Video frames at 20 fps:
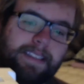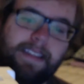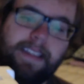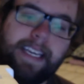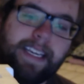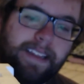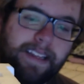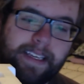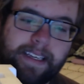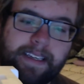
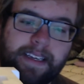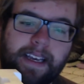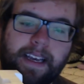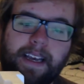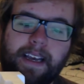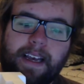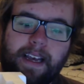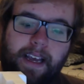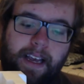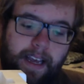because lately,
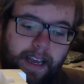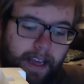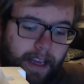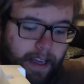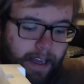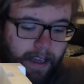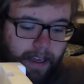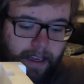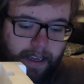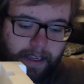
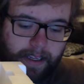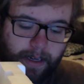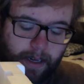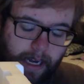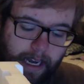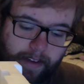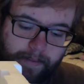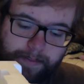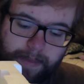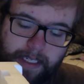
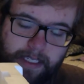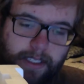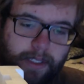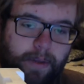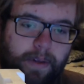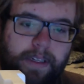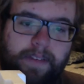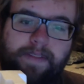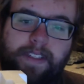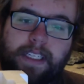you know, I've
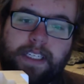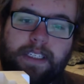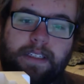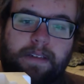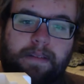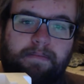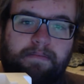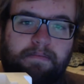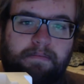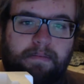been sort of
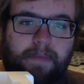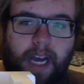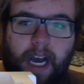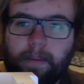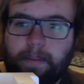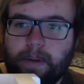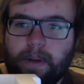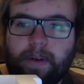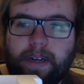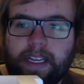just
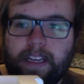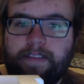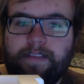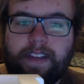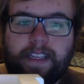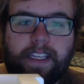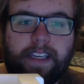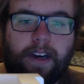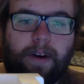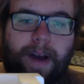uploading
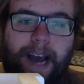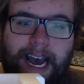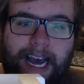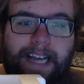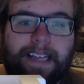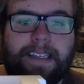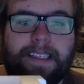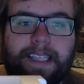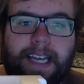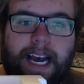a video
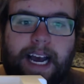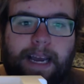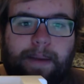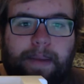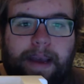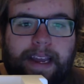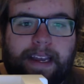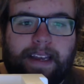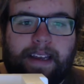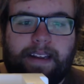as
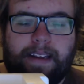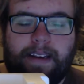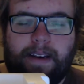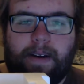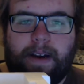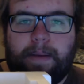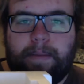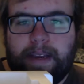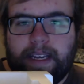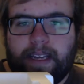I make it.
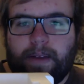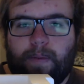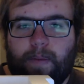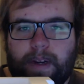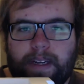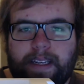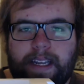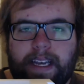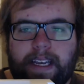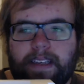You know, I make
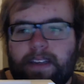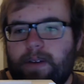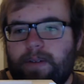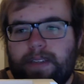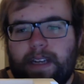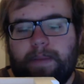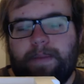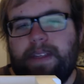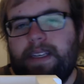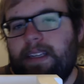it one day, it
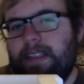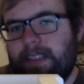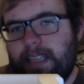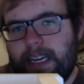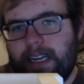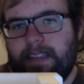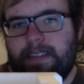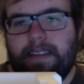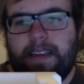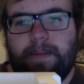goes up the
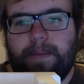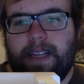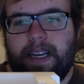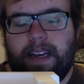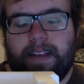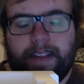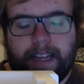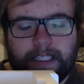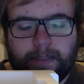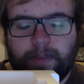exact same
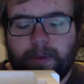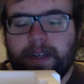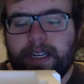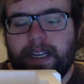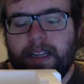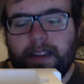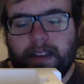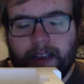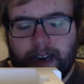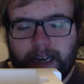day, and that's
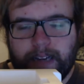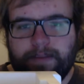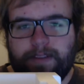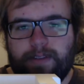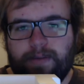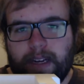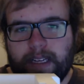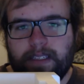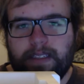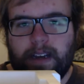putting a lot
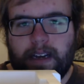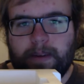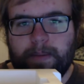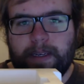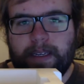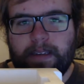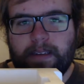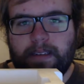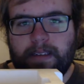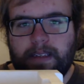of stress
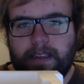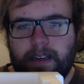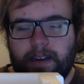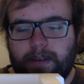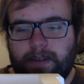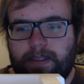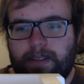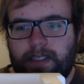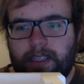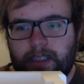on me, you
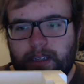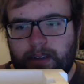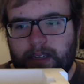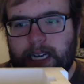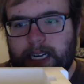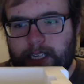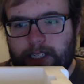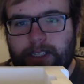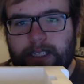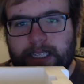know,
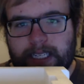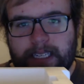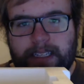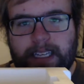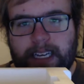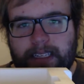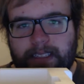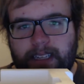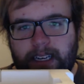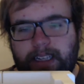to actually
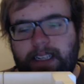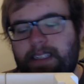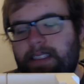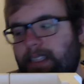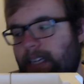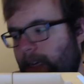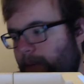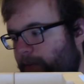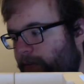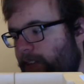get that done
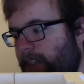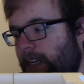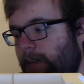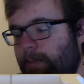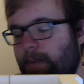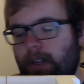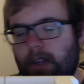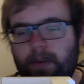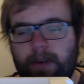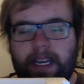in time for the
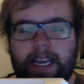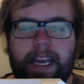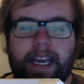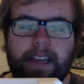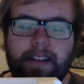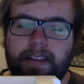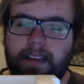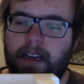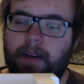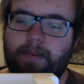upload,
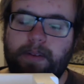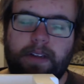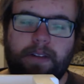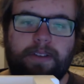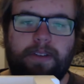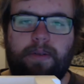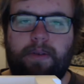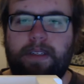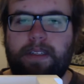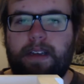and the
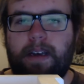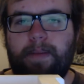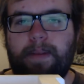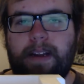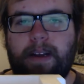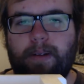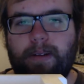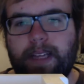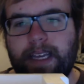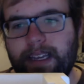uploads are always
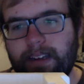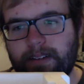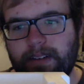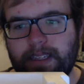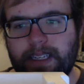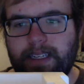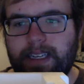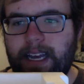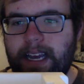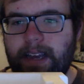coming out
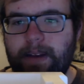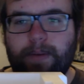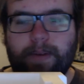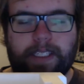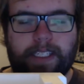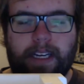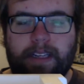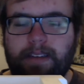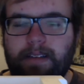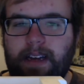later in the day,
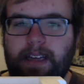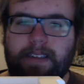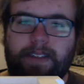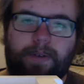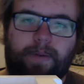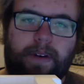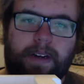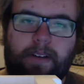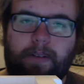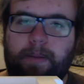which I
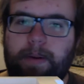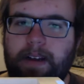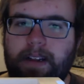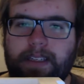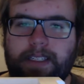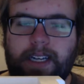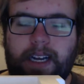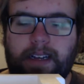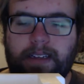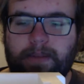do want to
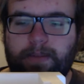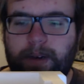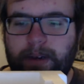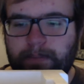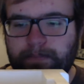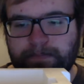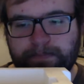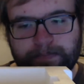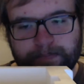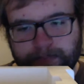apologize,
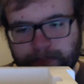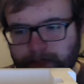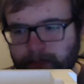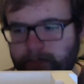but